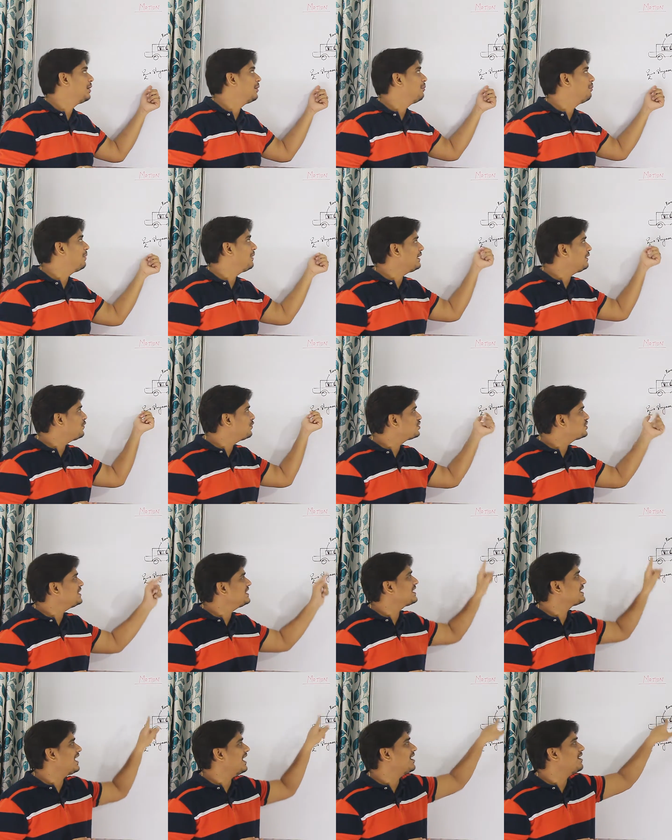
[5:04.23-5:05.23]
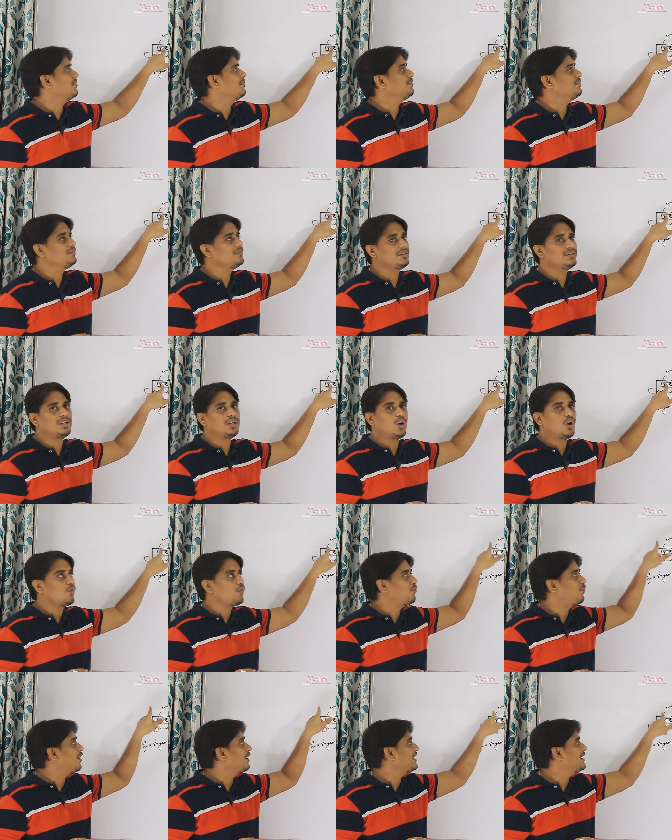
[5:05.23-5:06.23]
But if you see Ram,
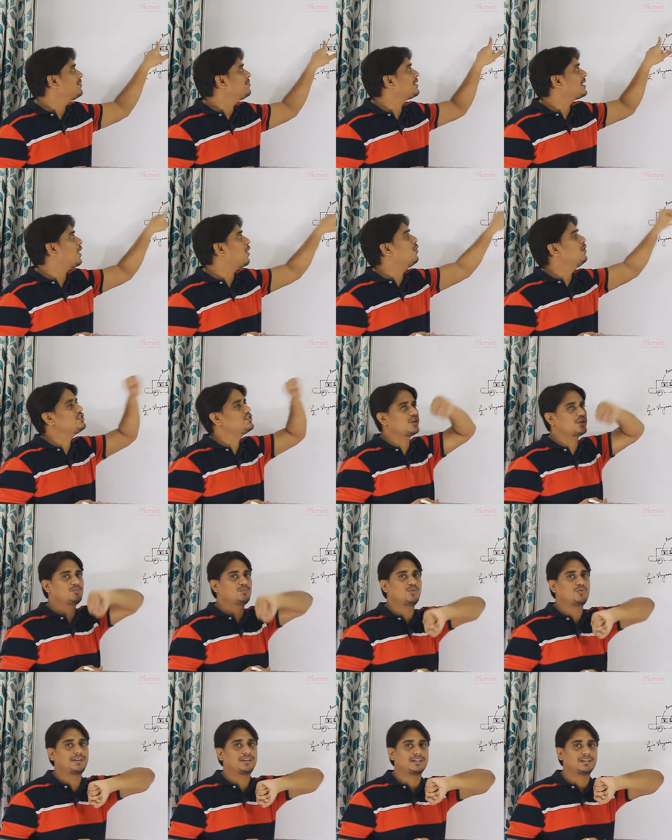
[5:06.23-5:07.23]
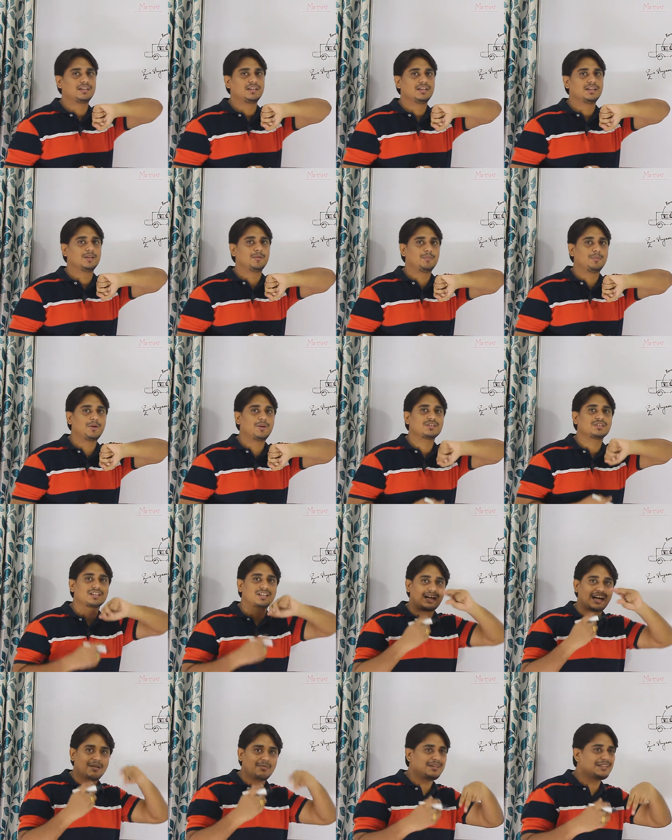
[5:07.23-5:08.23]
For him, Rahul is not moving because
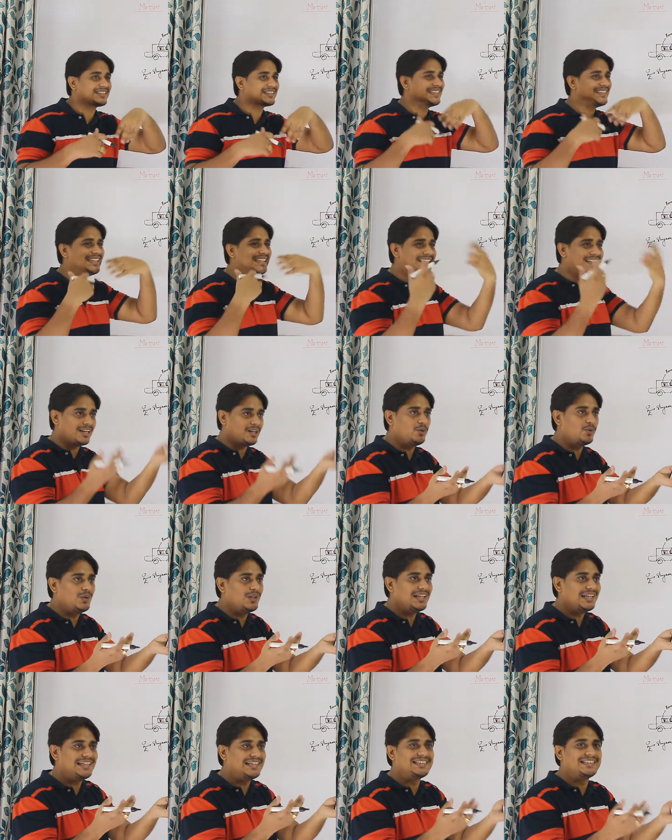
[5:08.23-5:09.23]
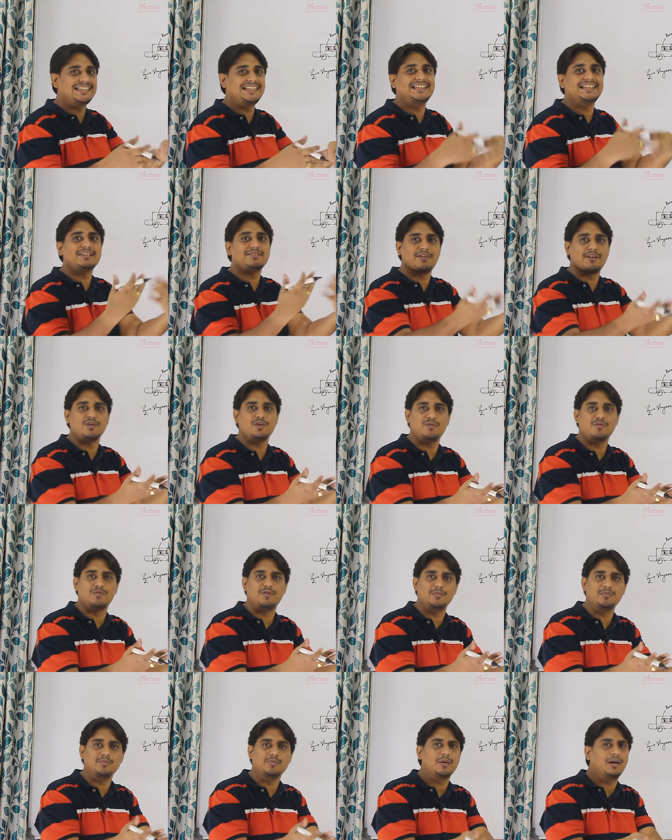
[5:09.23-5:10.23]
Ram is seeing Rahul, he is sitting in front of
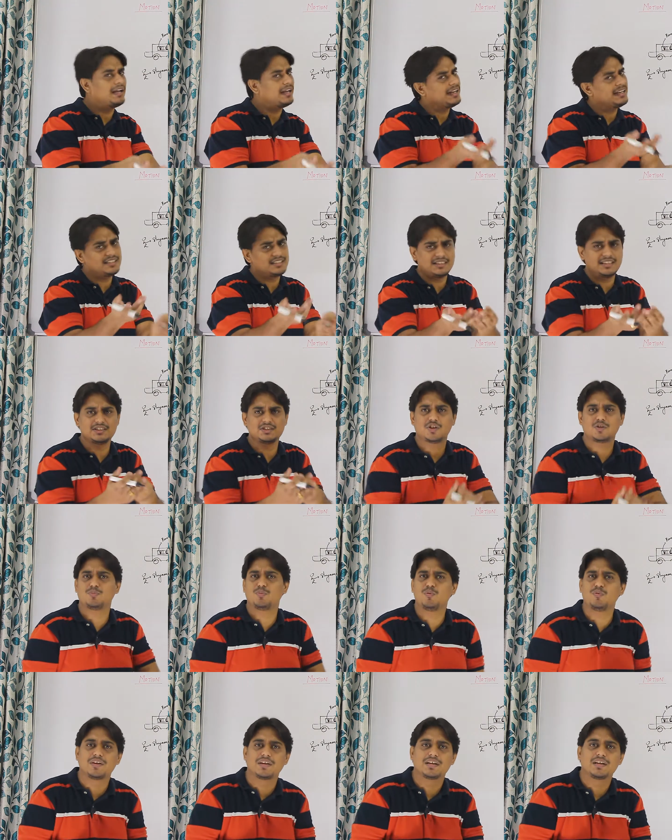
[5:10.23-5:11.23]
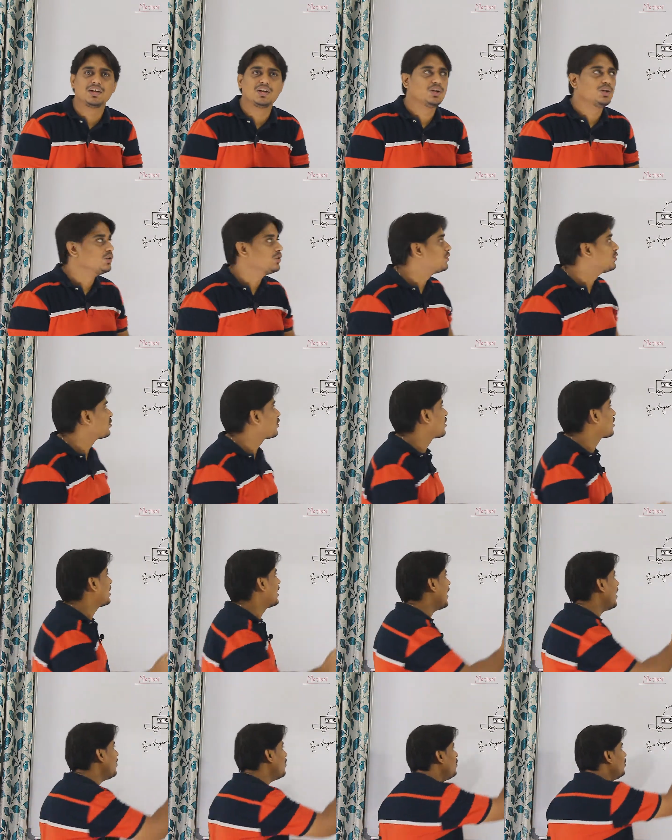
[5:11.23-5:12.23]
him, he is not moving. So
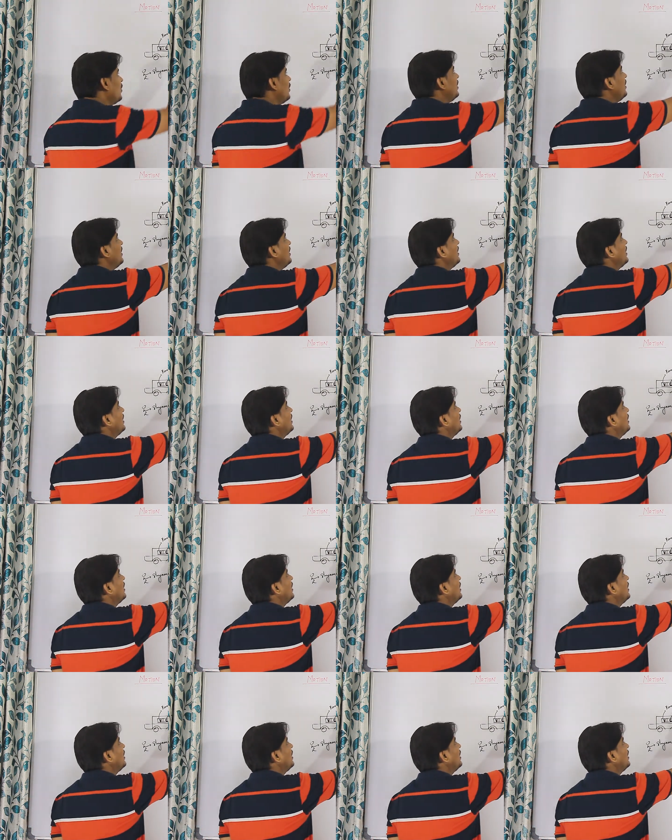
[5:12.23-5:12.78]
Rahul,